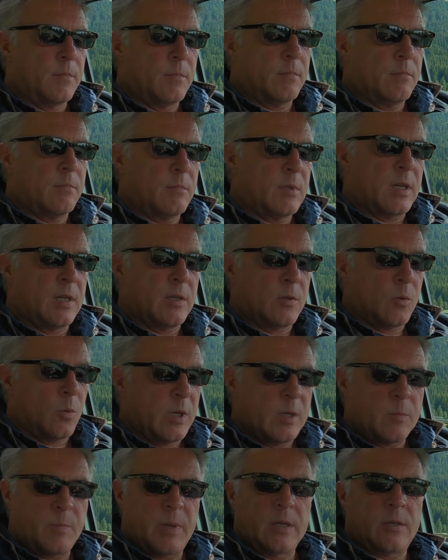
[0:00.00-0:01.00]
She's
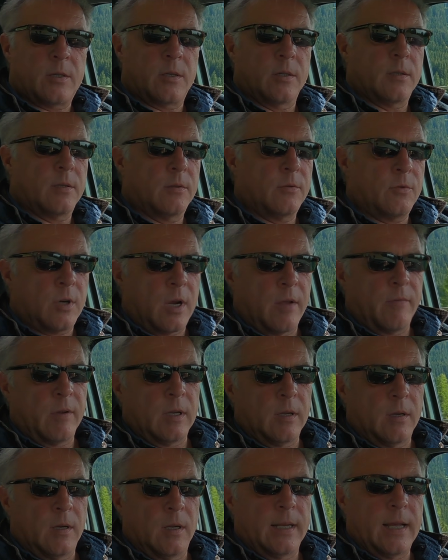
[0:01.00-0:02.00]
always pictured driving
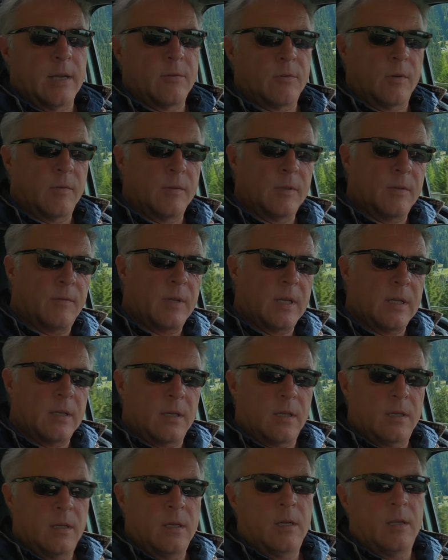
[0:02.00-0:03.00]
her Land Rover Defender,
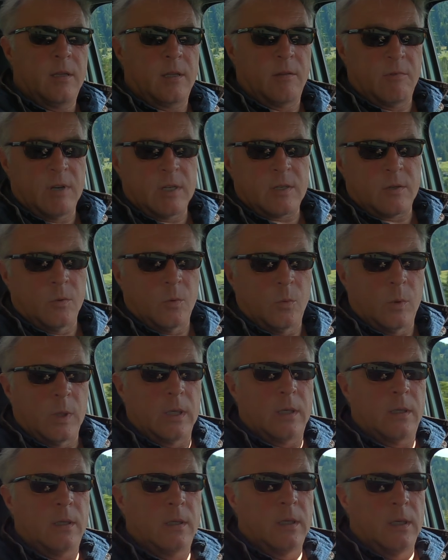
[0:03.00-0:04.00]
the original one.
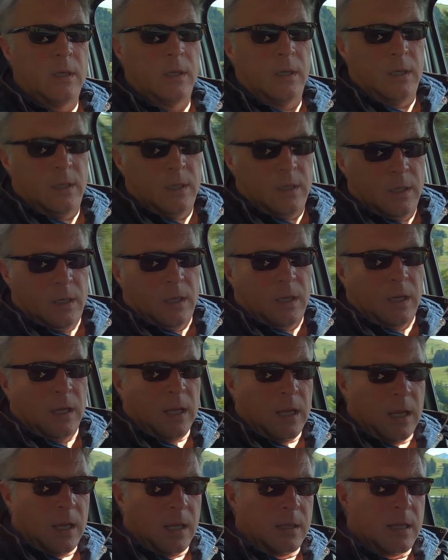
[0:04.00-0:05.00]

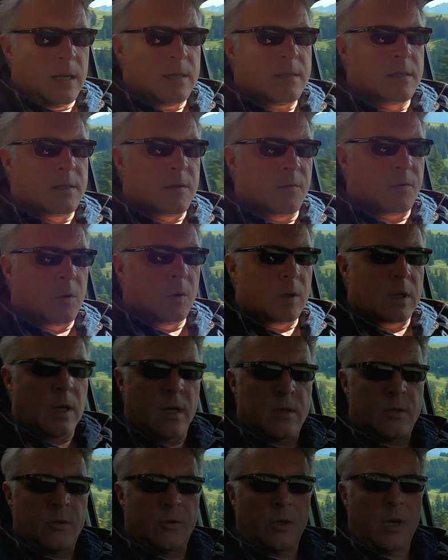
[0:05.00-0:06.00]
And that's a difficult car
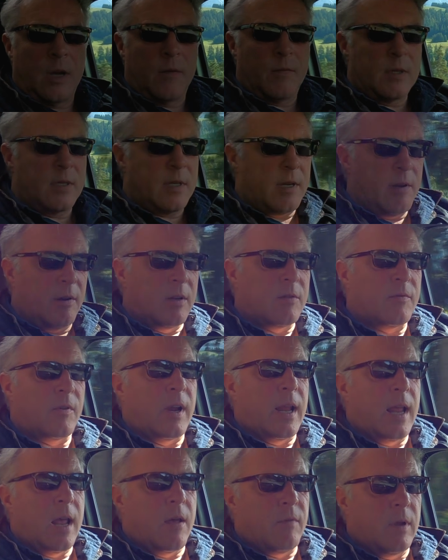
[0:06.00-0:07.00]
to drive. The steering's
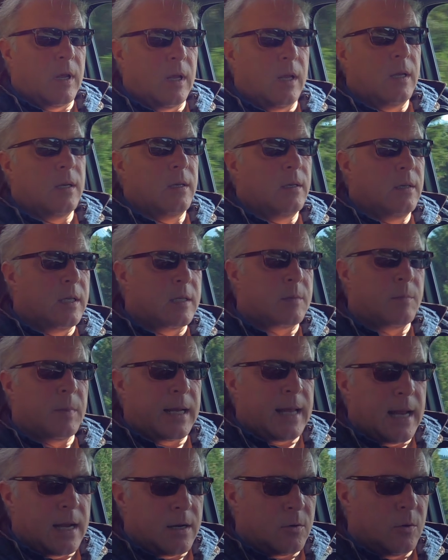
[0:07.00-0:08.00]
very heavy, it's a
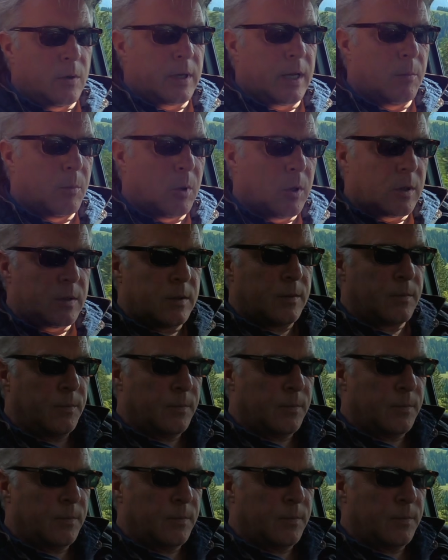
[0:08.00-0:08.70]
mechanical gearbox.